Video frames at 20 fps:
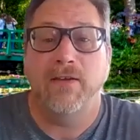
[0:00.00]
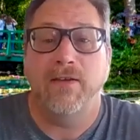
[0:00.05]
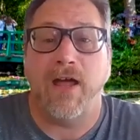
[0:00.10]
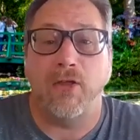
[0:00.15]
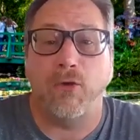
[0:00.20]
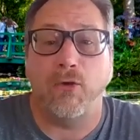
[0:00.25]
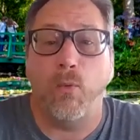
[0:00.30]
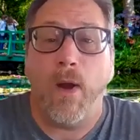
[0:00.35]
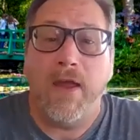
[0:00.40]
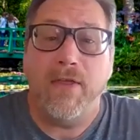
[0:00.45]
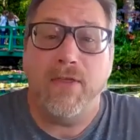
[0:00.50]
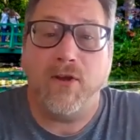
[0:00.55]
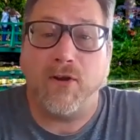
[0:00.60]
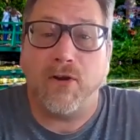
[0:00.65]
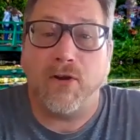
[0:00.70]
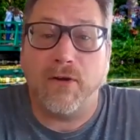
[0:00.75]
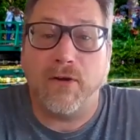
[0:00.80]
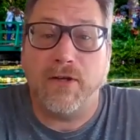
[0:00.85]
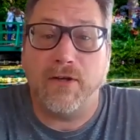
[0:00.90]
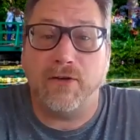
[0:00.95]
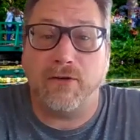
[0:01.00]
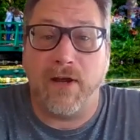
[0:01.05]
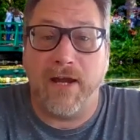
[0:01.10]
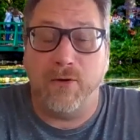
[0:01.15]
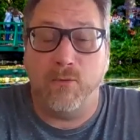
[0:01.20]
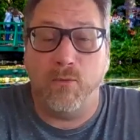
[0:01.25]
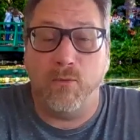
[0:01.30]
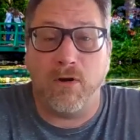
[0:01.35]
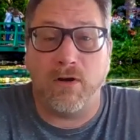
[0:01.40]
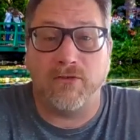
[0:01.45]
Now, the way the current
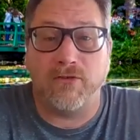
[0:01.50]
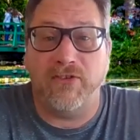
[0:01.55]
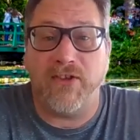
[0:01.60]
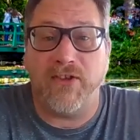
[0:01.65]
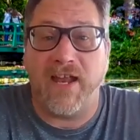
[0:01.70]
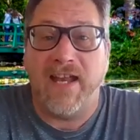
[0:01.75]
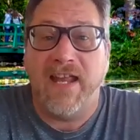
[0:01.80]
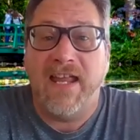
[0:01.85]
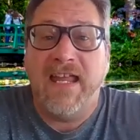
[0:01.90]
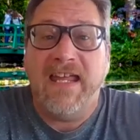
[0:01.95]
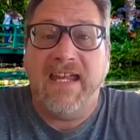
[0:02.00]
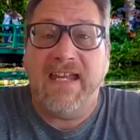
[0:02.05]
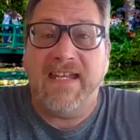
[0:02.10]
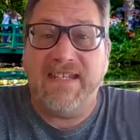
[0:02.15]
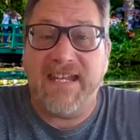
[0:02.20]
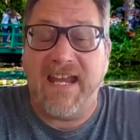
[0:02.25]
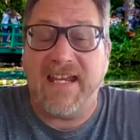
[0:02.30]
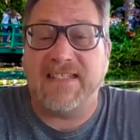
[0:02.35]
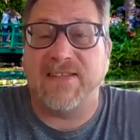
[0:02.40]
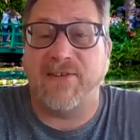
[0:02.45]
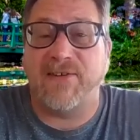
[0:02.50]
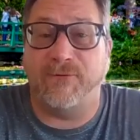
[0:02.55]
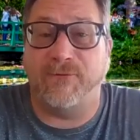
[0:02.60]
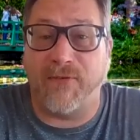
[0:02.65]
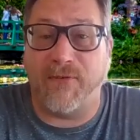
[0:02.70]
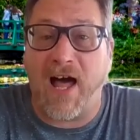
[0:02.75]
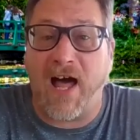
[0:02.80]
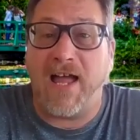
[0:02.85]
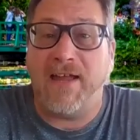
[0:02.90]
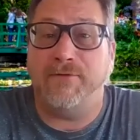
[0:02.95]
grade works is that it takes the
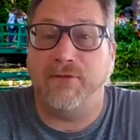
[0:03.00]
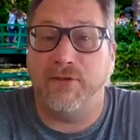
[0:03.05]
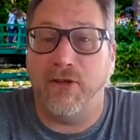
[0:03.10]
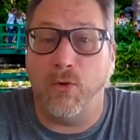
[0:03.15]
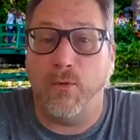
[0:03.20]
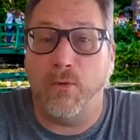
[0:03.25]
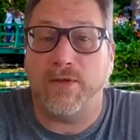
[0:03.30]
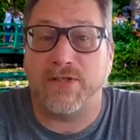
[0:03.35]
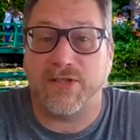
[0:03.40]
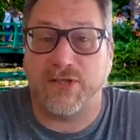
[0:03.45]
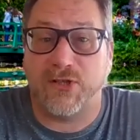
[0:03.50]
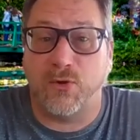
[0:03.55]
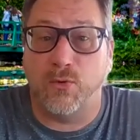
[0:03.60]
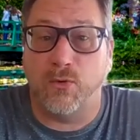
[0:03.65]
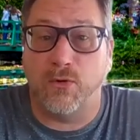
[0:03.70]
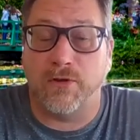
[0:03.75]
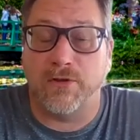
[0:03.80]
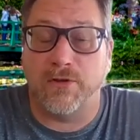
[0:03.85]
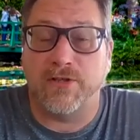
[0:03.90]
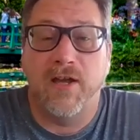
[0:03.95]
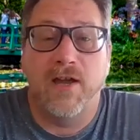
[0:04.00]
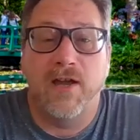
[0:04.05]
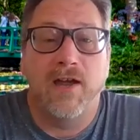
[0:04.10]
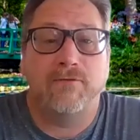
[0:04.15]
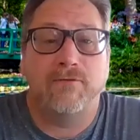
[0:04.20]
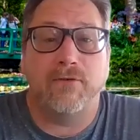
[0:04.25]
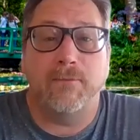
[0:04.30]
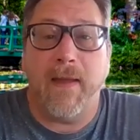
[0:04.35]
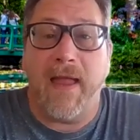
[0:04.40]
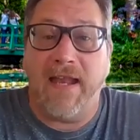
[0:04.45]
5 lowest scores
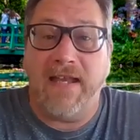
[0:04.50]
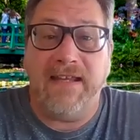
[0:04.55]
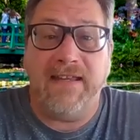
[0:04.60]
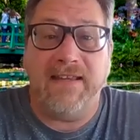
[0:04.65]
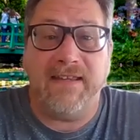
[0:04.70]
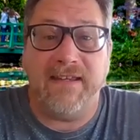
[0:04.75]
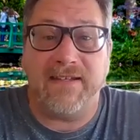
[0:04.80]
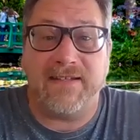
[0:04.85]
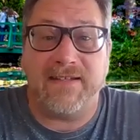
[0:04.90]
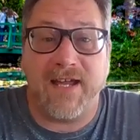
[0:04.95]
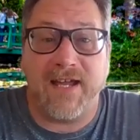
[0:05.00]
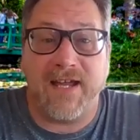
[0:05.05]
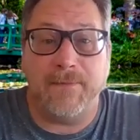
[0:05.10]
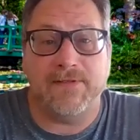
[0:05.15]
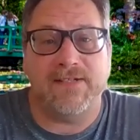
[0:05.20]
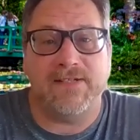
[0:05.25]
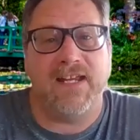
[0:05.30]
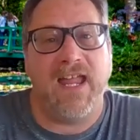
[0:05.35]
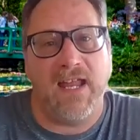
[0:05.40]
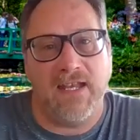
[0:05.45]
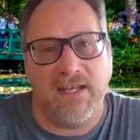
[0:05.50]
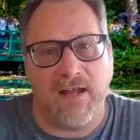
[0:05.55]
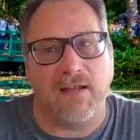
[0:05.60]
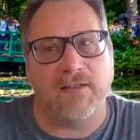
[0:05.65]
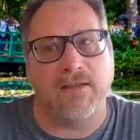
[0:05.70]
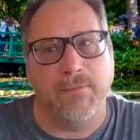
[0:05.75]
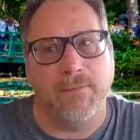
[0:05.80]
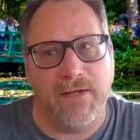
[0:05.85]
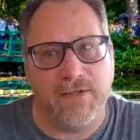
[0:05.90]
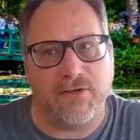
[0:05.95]
from any of the assignments, again,
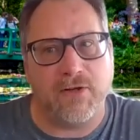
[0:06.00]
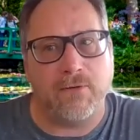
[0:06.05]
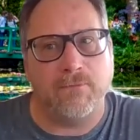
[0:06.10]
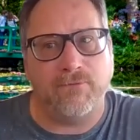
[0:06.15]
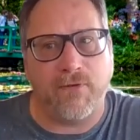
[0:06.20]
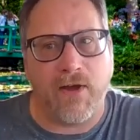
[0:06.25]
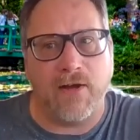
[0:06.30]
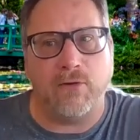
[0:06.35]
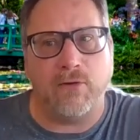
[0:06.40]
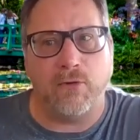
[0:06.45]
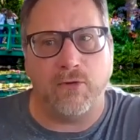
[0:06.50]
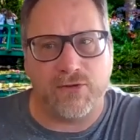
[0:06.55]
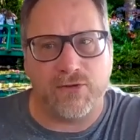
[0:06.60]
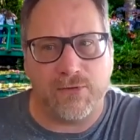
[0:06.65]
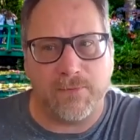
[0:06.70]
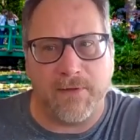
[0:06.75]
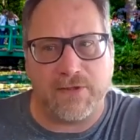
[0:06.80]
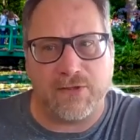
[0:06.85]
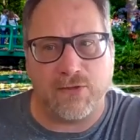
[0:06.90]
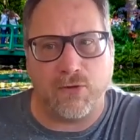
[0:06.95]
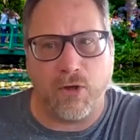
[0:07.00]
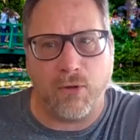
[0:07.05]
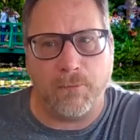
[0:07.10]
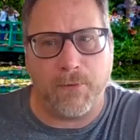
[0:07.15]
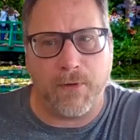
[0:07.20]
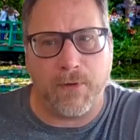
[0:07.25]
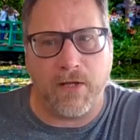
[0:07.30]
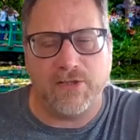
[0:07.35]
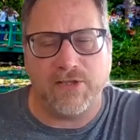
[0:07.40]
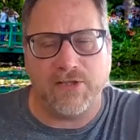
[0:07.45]
not the midterm, final, or semester-long
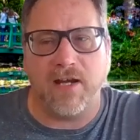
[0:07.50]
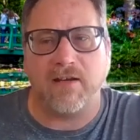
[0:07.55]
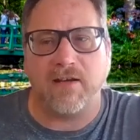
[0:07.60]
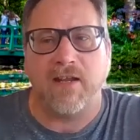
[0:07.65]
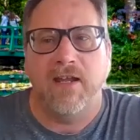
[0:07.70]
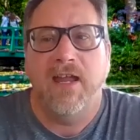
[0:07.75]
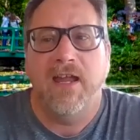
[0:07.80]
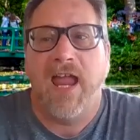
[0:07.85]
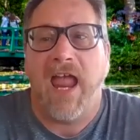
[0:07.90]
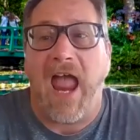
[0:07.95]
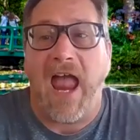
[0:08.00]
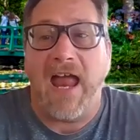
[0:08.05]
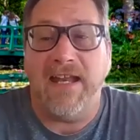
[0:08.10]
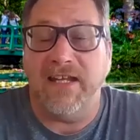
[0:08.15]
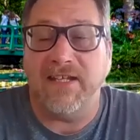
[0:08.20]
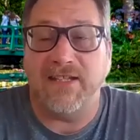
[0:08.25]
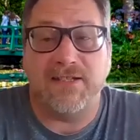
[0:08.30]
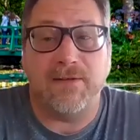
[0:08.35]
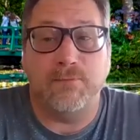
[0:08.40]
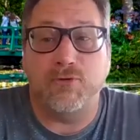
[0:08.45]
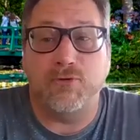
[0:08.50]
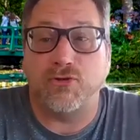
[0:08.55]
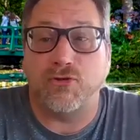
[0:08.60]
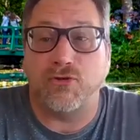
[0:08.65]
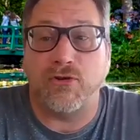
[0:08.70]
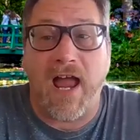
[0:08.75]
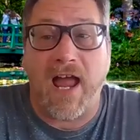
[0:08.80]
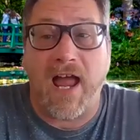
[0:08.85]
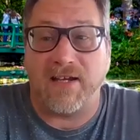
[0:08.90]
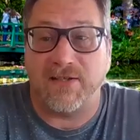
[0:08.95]
project, and it
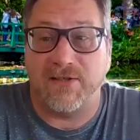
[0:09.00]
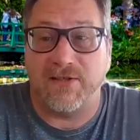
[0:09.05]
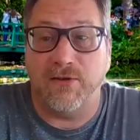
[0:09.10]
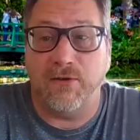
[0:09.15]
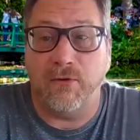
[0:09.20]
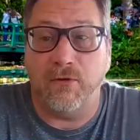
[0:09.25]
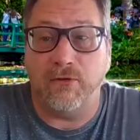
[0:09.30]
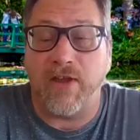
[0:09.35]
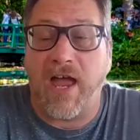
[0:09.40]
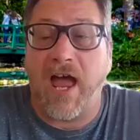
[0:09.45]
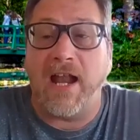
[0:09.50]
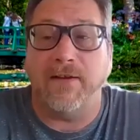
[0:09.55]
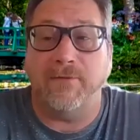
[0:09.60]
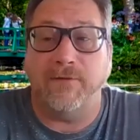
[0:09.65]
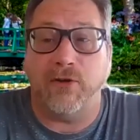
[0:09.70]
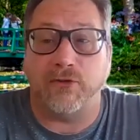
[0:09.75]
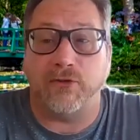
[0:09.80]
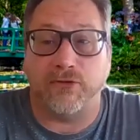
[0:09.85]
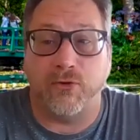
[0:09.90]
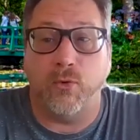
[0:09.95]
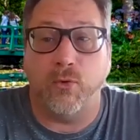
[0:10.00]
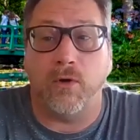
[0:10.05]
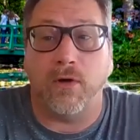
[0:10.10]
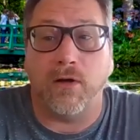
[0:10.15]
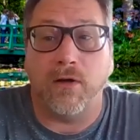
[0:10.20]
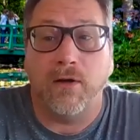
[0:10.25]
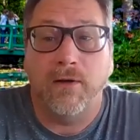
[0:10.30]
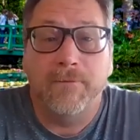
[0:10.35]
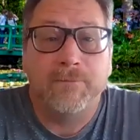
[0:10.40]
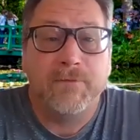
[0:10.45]
subtracts those out of your
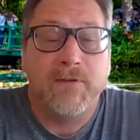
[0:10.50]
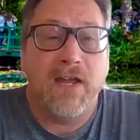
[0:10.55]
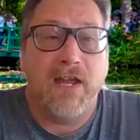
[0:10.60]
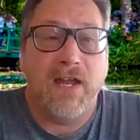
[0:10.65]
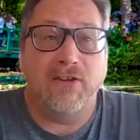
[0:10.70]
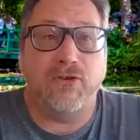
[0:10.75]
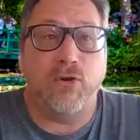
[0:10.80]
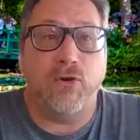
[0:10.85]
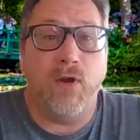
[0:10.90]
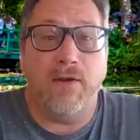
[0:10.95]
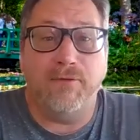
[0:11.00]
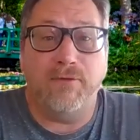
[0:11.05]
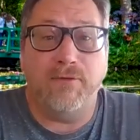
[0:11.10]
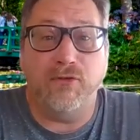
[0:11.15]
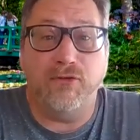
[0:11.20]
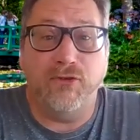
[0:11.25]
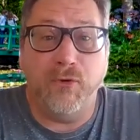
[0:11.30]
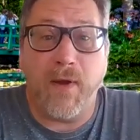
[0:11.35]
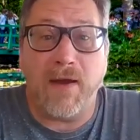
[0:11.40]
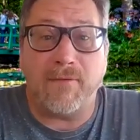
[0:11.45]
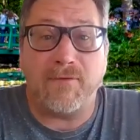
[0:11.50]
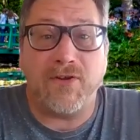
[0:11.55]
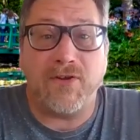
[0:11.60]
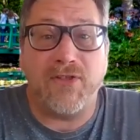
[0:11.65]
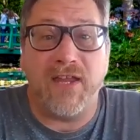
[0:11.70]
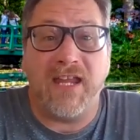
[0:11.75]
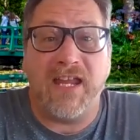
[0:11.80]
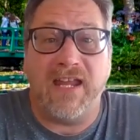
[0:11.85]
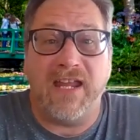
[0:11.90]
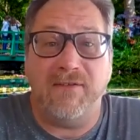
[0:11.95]
score. And so if you do everything,